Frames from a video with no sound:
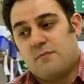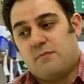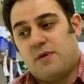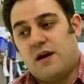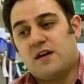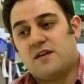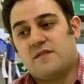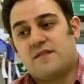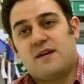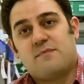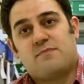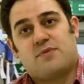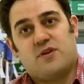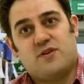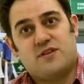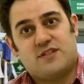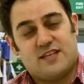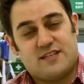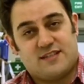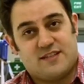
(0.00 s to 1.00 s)
Part of that
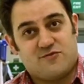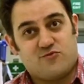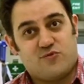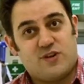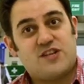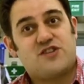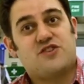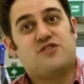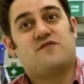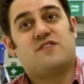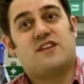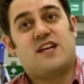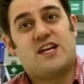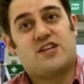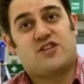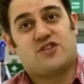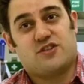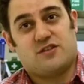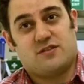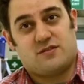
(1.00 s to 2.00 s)
process is
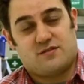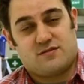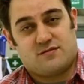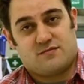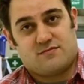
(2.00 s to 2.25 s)
rejuvenation